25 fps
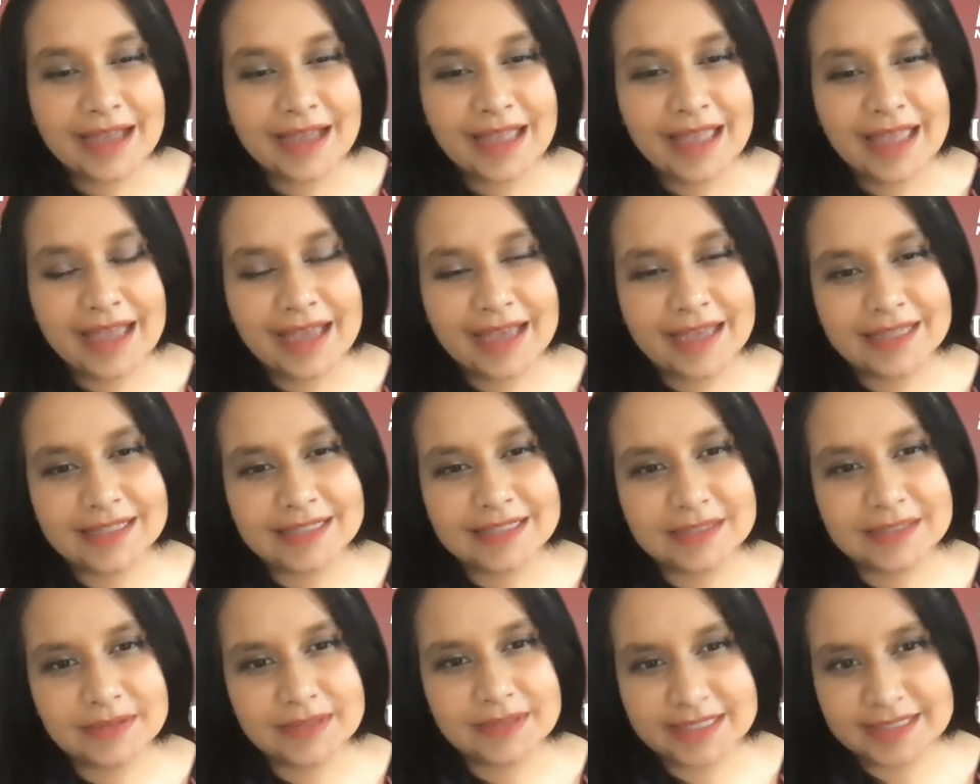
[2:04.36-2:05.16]

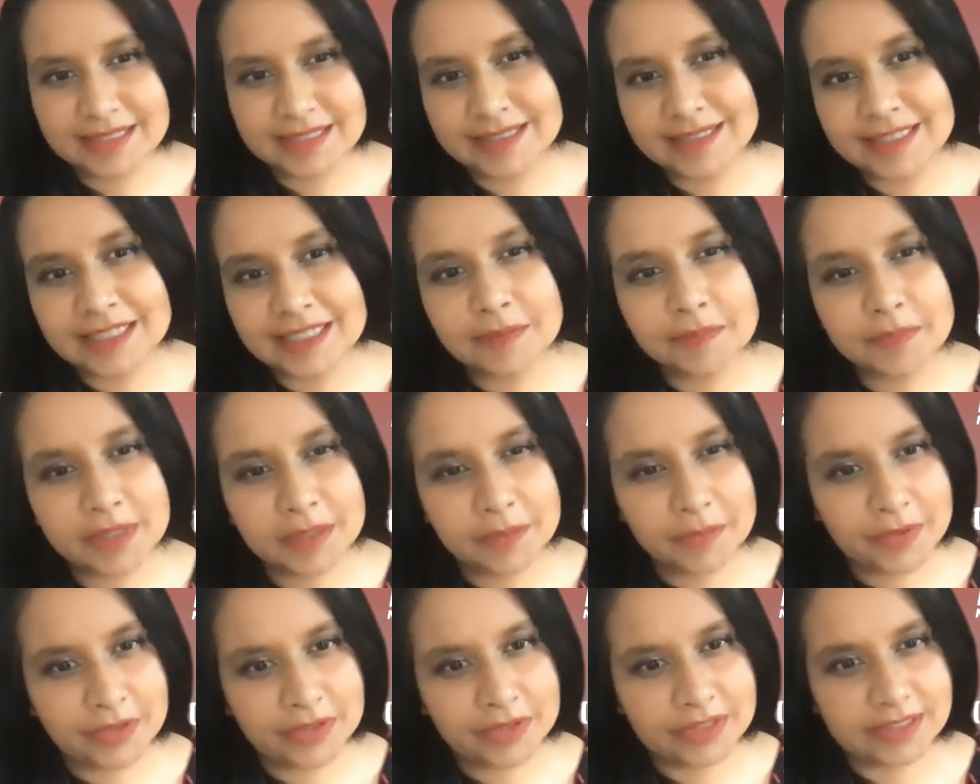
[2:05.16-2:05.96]
And this is deeply
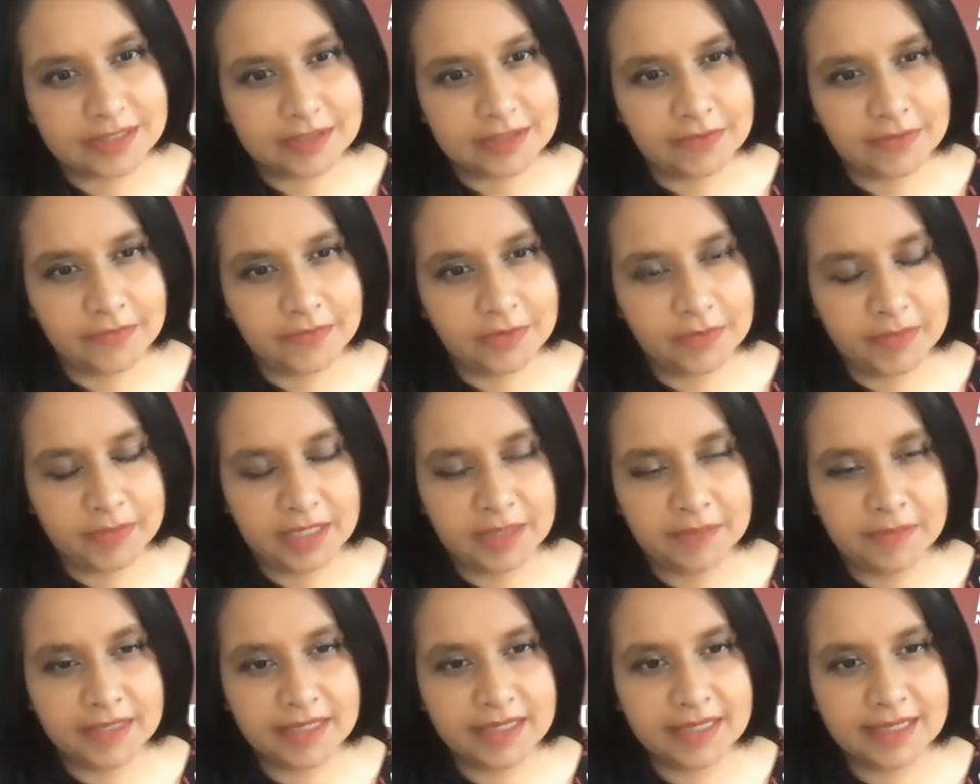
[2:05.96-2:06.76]
personal for
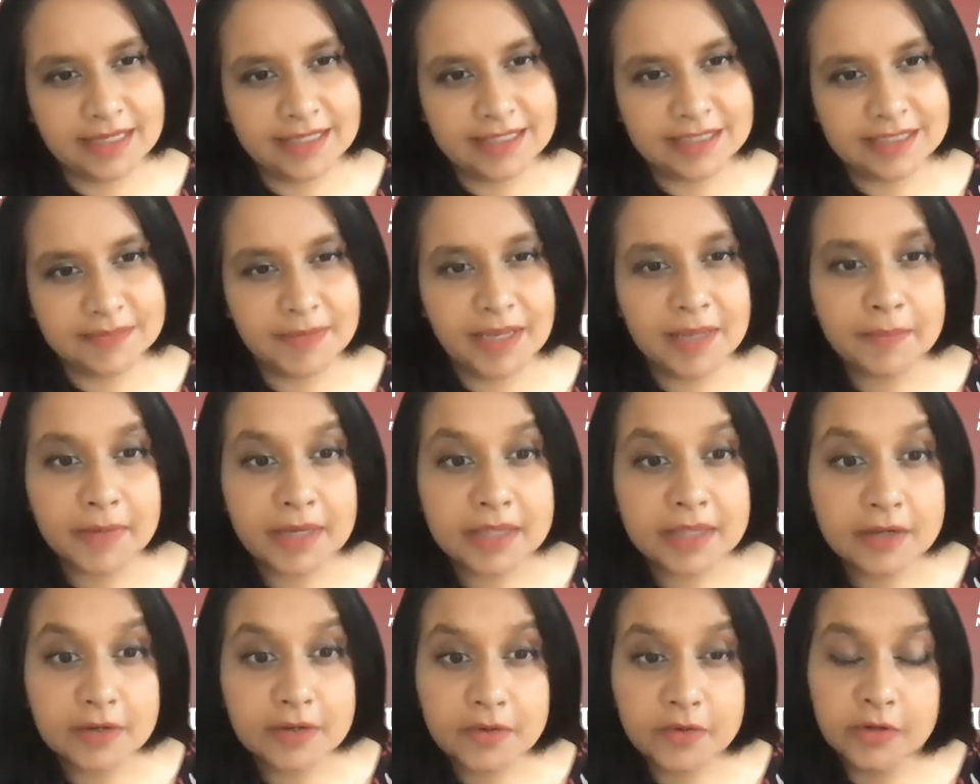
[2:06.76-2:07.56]
me because my
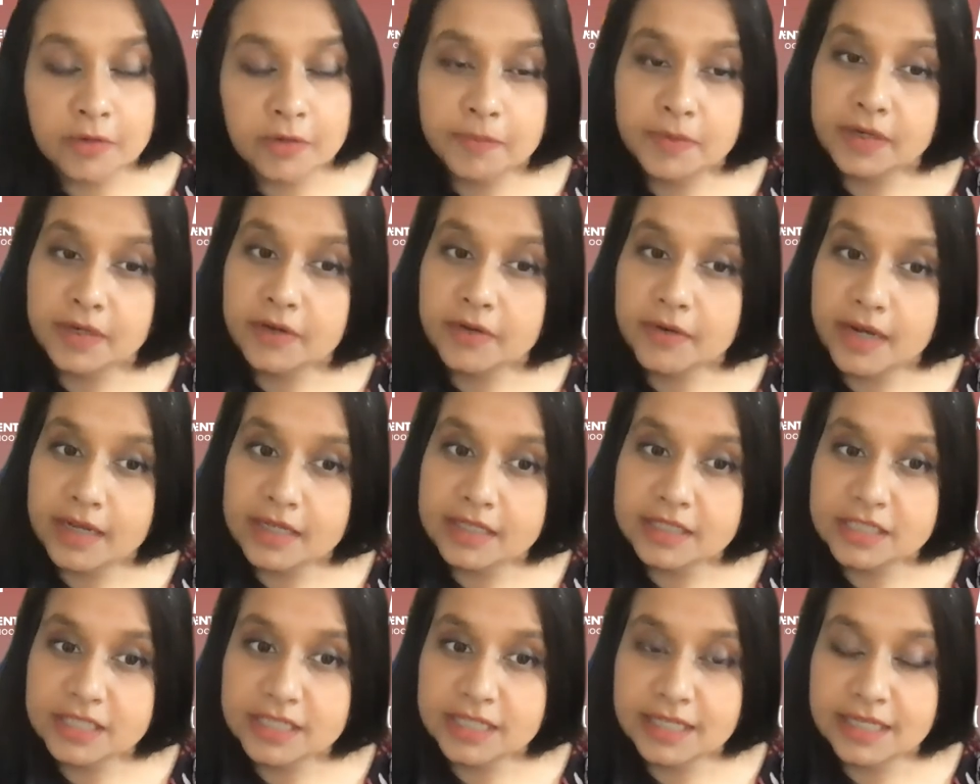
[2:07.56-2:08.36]
mother grew up in
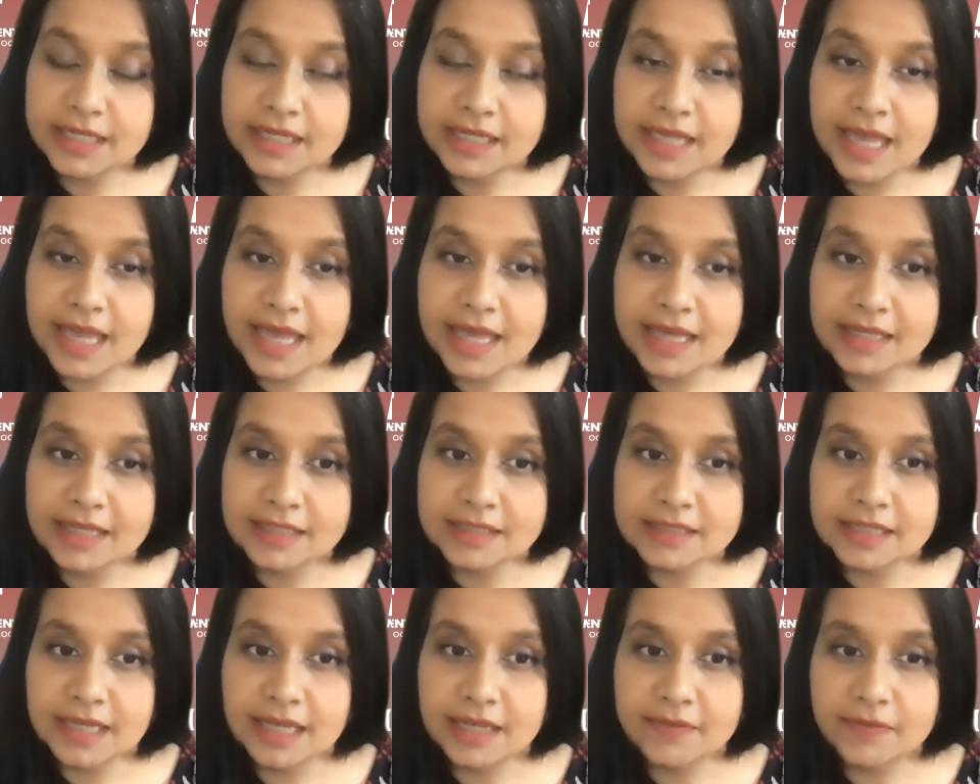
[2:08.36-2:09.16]
Karachi,
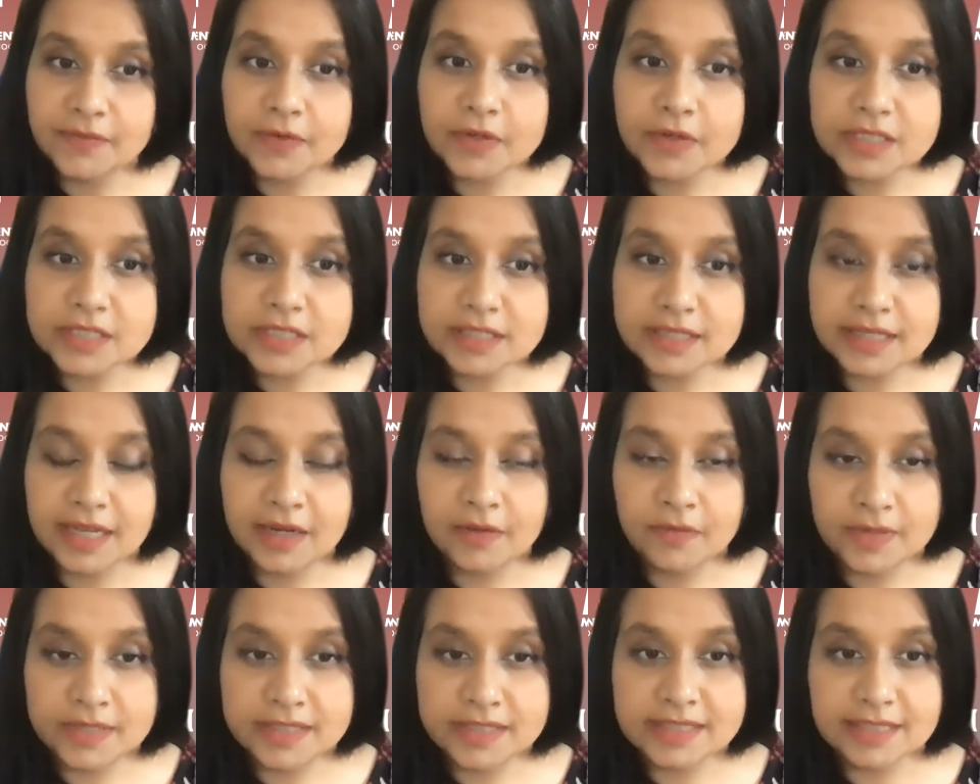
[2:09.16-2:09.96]
and unfortunately, I
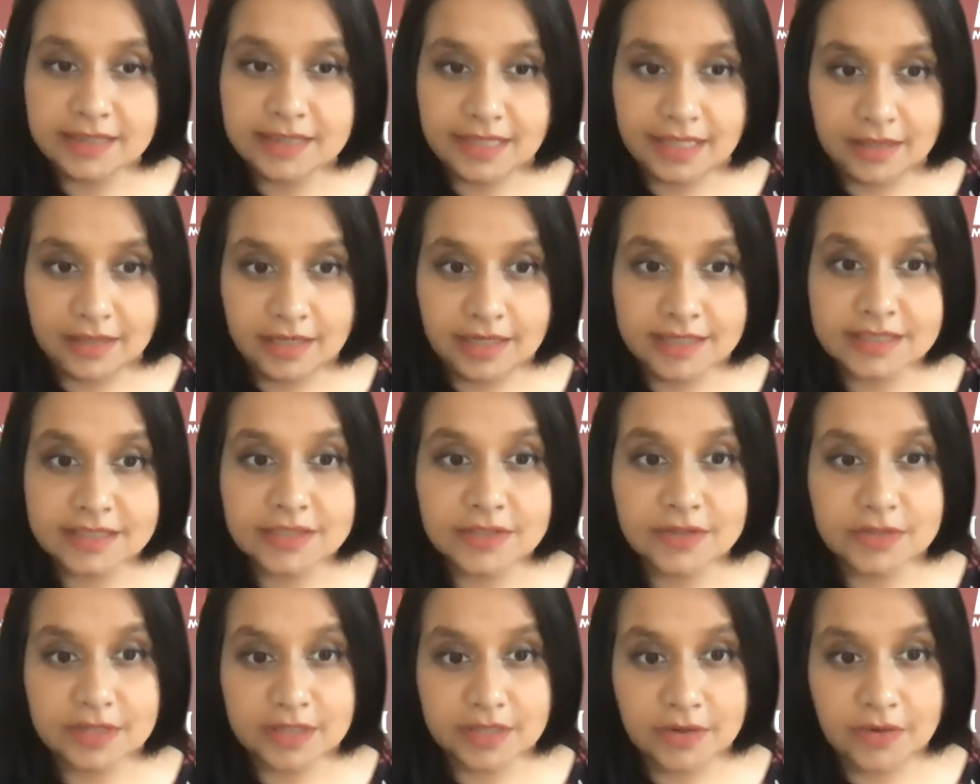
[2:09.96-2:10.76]
recently lost
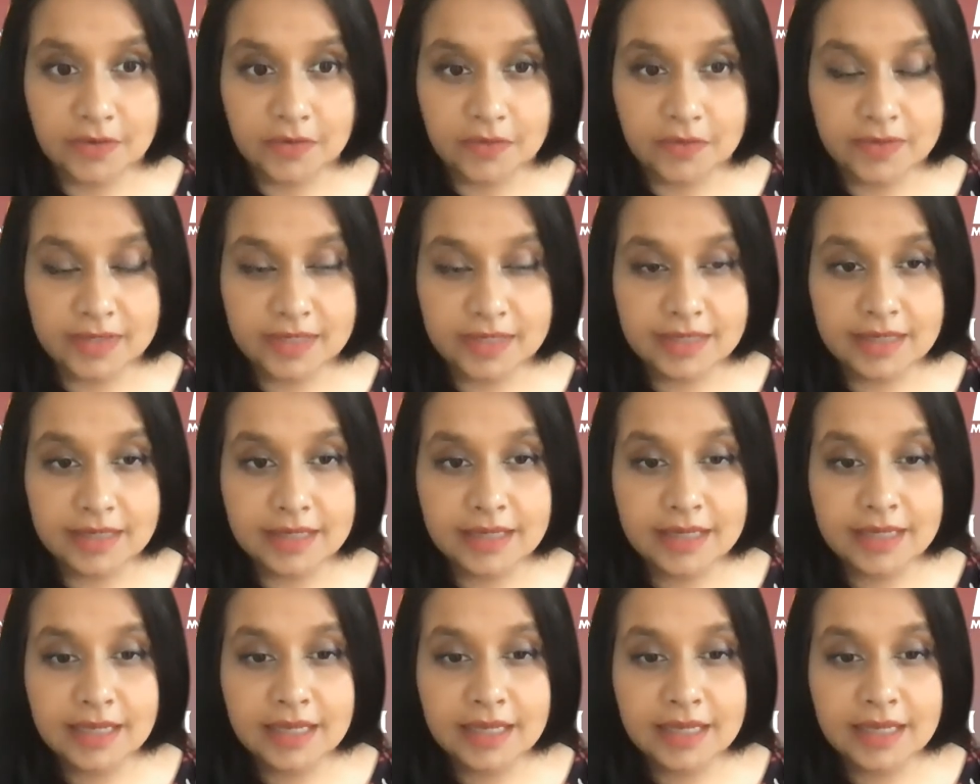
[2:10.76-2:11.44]
her to COVID.